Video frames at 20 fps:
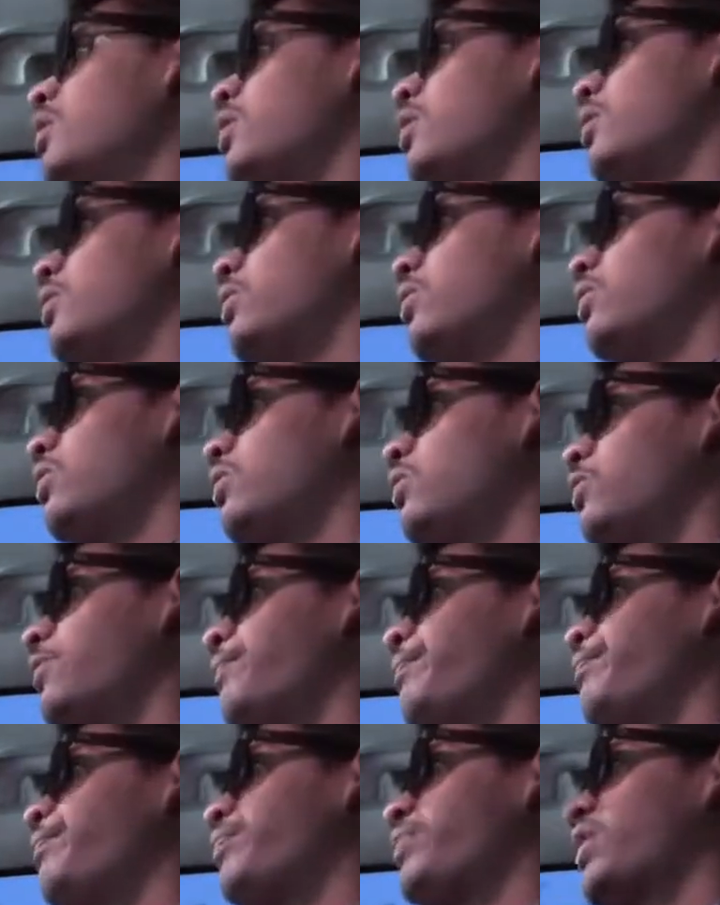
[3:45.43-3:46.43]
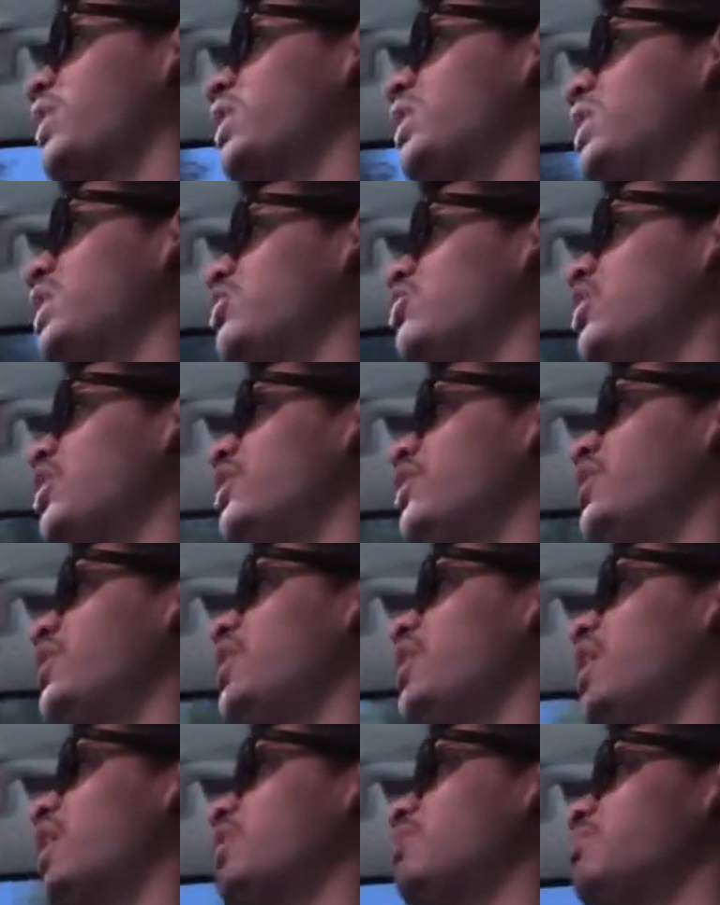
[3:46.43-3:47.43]

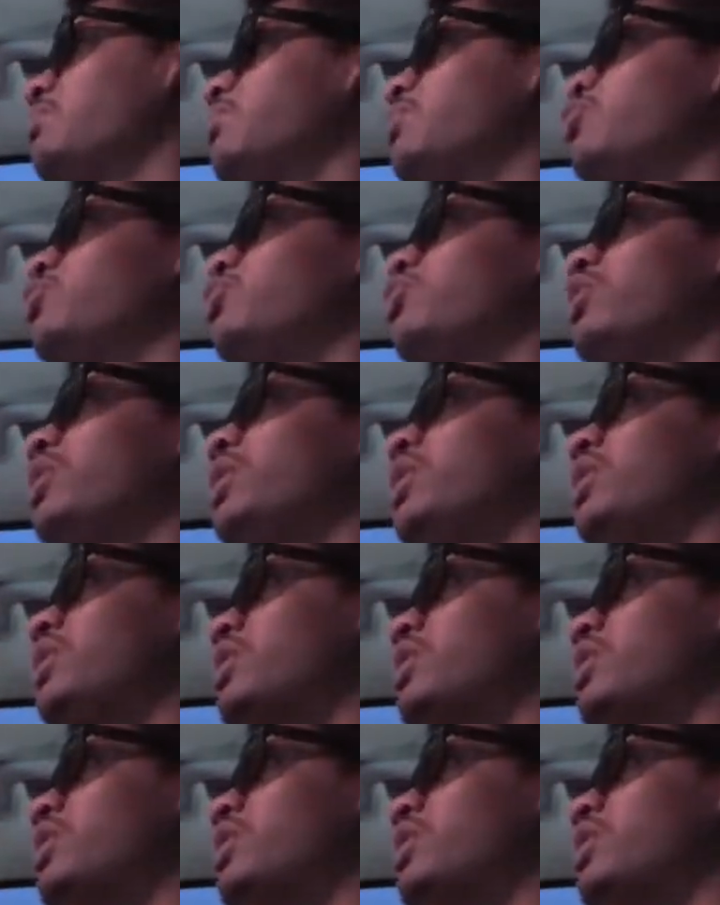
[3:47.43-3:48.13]
SRT has boosted the